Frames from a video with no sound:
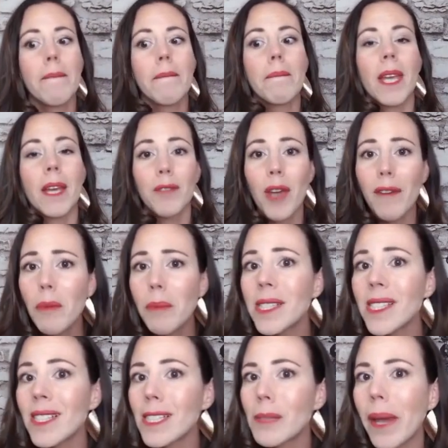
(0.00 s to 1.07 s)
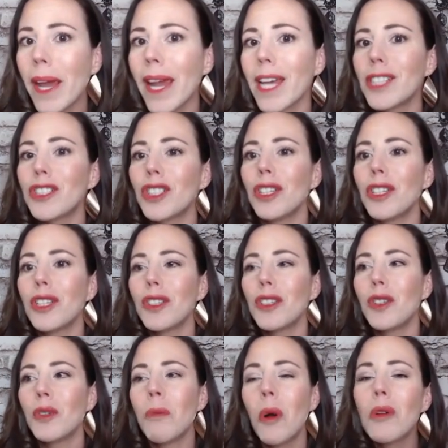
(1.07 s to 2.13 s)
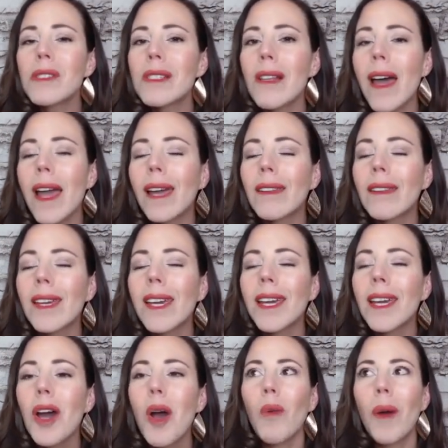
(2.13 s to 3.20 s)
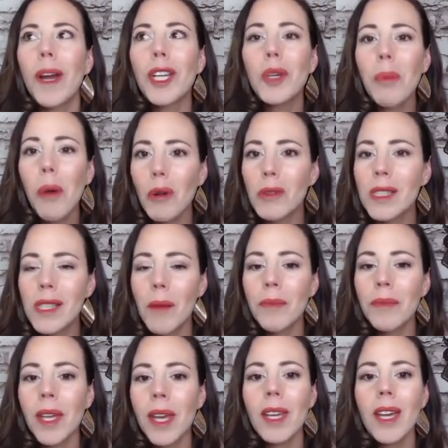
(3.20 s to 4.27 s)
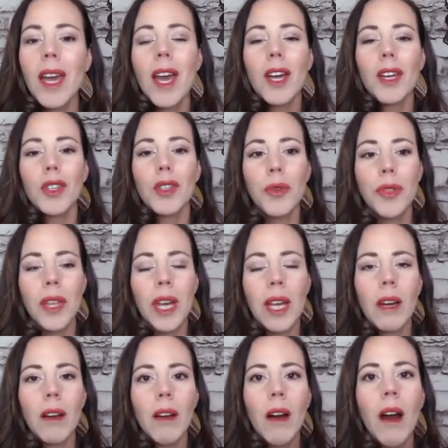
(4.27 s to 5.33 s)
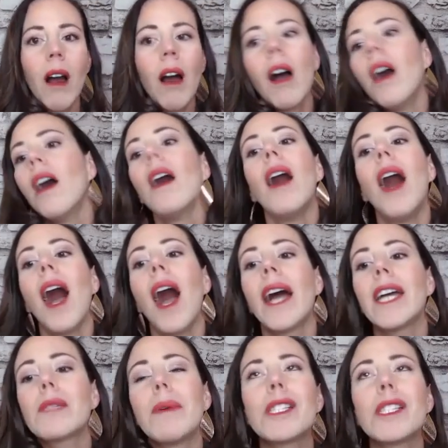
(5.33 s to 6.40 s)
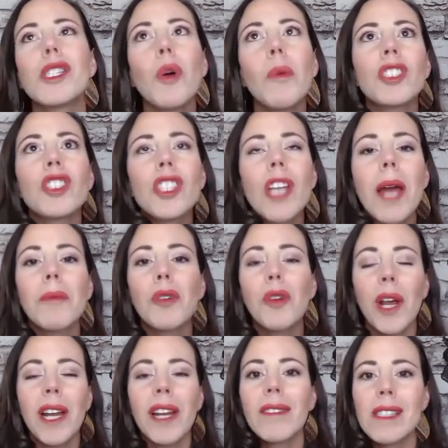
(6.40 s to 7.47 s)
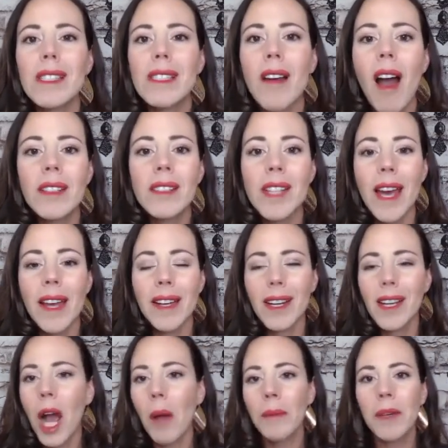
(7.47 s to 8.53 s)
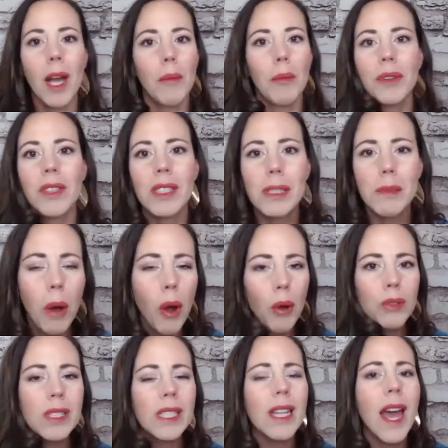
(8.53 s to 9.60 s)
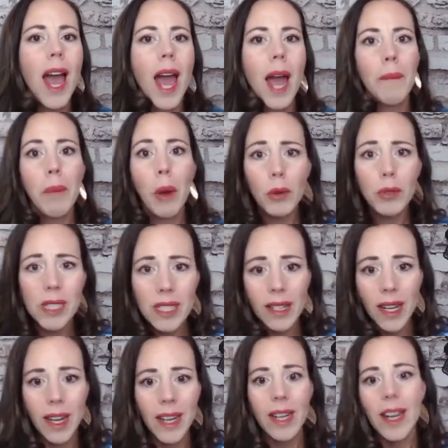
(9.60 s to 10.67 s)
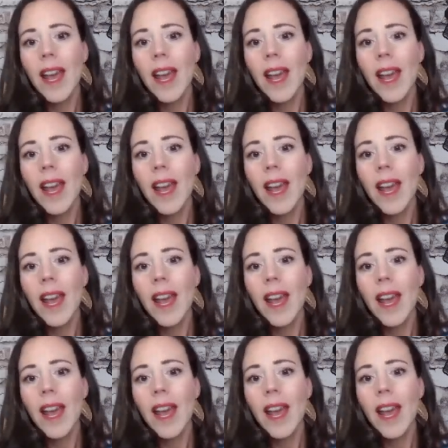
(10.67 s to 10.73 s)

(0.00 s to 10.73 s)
if you have a business page, you most likely, when you post something, you think, oh, I spent so much time creating this content and coming up with this post and posting it,